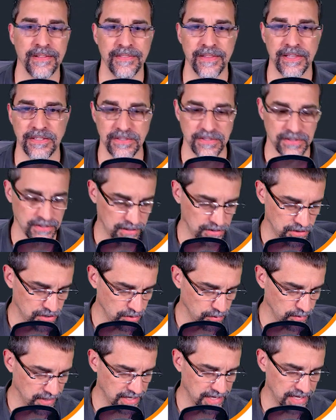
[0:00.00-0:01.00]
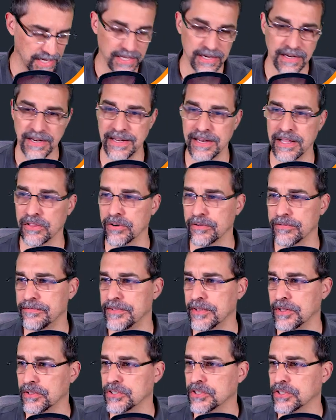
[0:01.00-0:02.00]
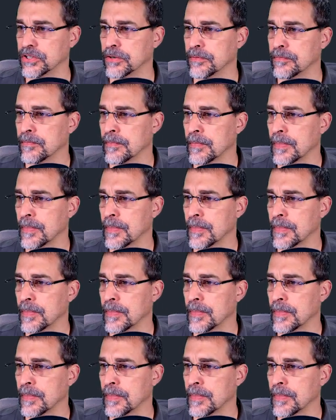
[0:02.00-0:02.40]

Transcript: Let's do again another filter,